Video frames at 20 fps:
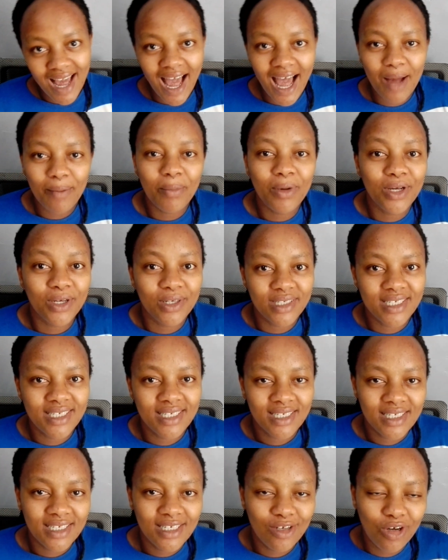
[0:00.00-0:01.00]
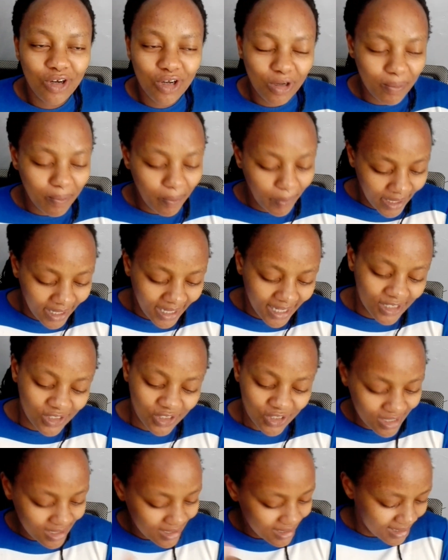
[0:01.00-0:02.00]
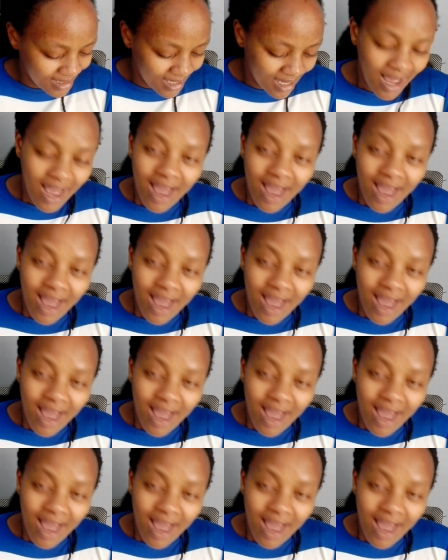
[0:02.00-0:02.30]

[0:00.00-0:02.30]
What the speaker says: I'm good. No complications.